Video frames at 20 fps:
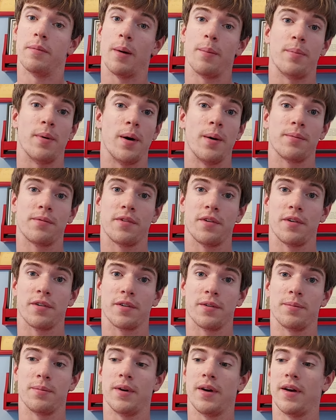my pop talk
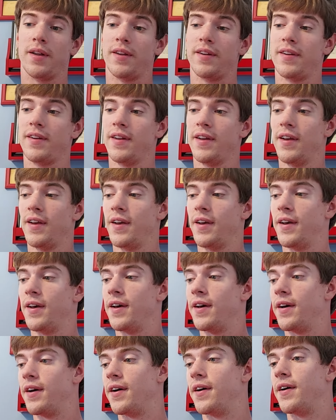about it.
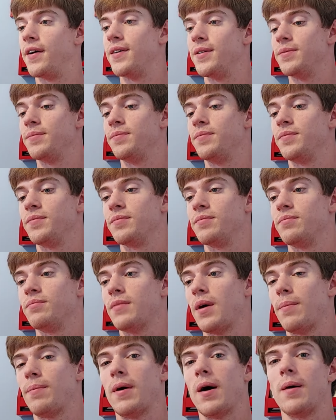
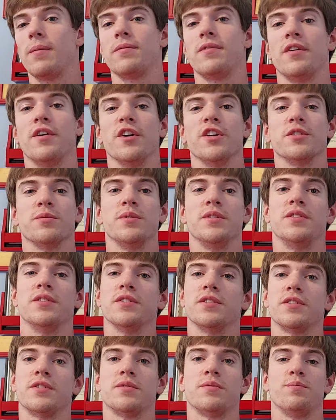My pop tells me
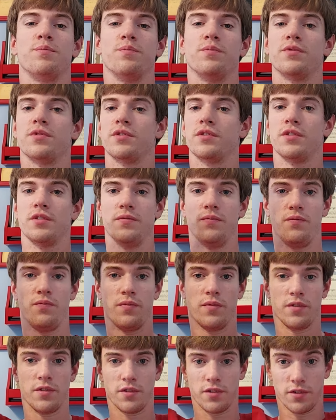just
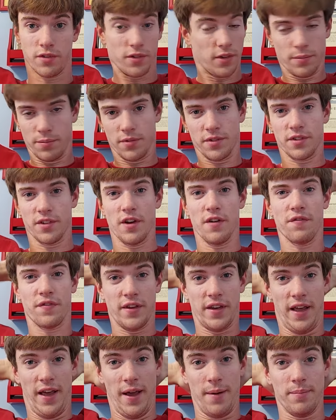some stuff
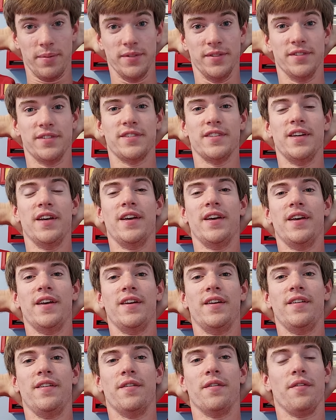that happens
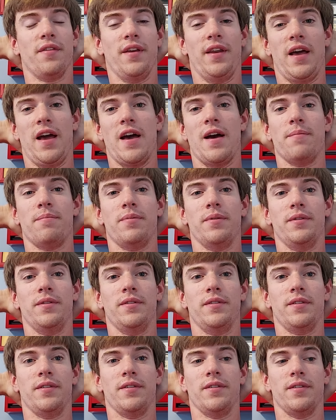or that
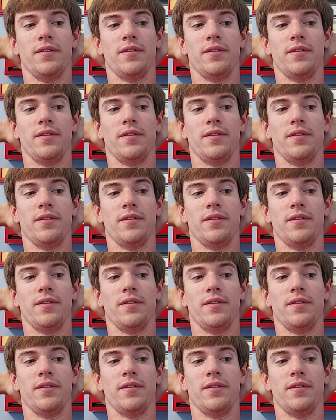happened,